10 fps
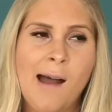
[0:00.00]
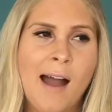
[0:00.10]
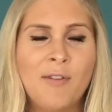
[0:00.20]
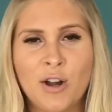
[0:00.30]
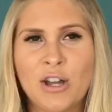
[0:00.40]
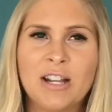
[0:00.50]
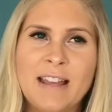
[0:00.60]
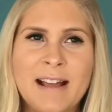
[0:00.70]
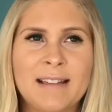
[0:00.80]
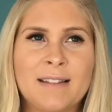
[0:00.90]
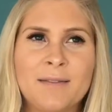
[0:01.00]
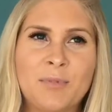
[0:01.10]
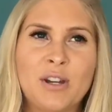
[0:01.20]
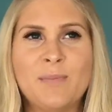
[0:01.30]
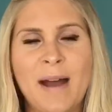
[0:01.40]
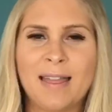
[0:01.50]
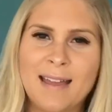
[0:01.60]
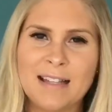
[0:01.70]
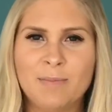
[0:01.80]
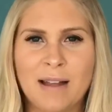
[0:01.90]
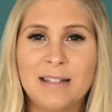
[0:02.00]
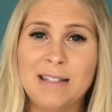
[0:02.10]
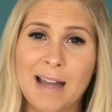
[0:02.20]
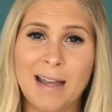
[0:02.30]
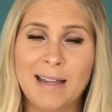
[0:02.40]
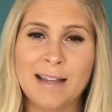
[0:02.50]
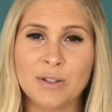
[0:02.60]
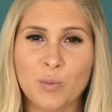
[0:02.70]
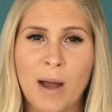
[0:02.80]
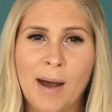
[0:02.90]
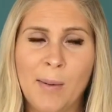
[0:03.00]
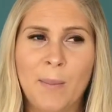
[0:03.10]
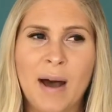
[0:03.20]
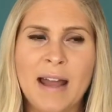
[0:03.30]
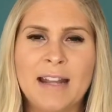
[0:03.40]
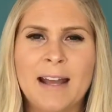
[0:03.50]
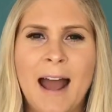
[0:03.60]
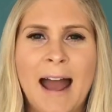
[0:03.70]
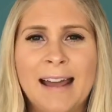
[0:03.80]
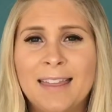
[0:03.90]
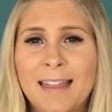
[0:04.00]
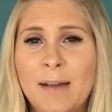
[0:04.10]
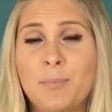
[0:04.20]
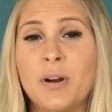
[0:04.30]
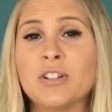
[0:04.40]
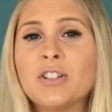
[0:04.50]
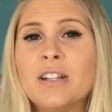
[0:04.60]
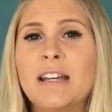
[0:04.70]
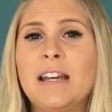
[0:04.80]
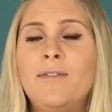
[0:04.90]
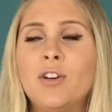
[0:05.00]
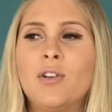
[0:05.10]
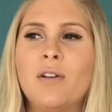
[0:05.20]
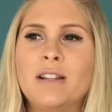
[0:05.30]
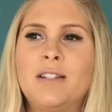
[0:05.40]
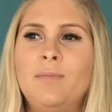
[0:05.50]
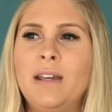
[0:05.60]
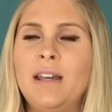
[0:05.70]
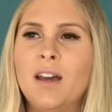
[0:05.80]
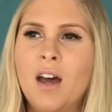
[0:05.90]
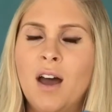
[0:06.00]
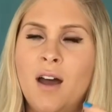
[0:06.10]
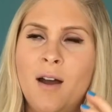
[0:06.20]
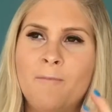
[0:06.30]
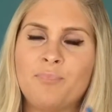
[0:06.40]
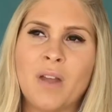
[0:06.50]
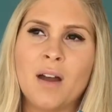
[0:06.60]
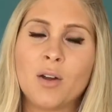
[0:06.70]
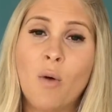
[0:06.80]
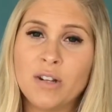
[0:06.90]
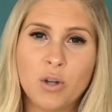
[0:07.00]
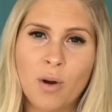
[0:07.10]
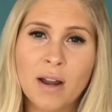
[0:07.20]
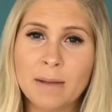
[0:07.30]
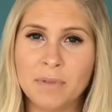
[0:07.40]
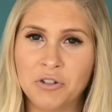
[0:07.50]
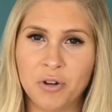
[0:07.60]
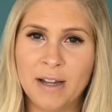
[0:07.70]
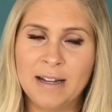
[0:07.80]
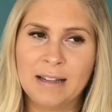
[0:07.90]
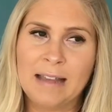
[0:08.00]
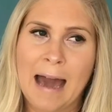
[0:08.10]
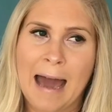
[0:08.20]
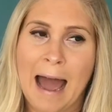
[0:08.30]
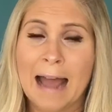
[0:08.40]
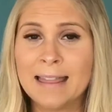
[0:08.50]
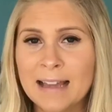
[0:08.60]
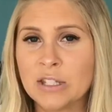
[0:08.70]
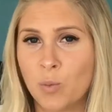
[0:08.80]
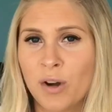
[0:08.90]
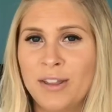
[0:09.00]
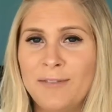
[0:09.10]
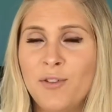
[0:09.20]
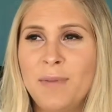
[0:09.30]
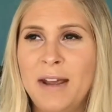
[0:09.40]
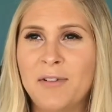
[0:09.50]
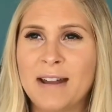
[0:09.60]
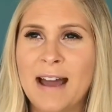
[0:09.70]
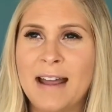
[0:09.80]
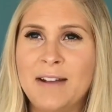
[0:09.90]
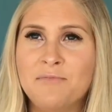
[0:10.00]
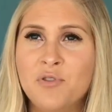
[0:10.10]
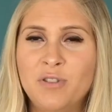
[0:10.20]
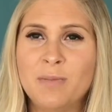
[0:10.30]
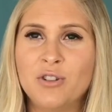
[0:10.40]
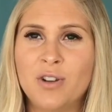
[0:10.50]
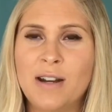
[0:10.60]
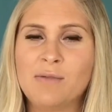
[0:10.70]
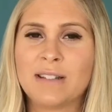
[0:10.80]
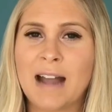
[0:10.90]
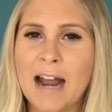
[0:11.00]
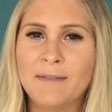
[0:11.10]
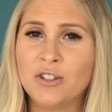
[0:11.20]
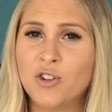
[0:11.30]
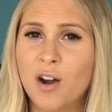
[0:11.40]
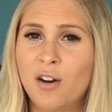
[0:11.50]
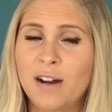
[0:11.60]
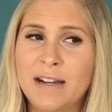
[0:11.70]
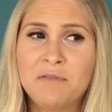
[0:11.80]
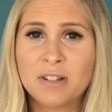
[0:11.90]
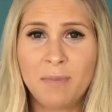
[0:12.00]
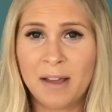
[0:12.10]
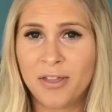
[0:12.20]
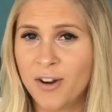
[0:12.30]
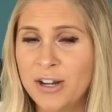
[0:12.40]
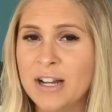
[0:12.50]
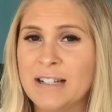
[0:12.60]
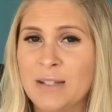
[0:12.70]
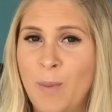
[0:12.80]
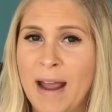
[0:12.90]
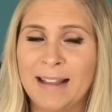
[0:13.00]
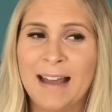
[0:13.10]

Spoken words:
I've heard good and bad things about CIEE as well, but I think personally, if you're going to be going to work in Madrid, that I think it's worth it. For me, when I moved to Madrid, it was kind of a struggle, and it was my 3rd year in Spain.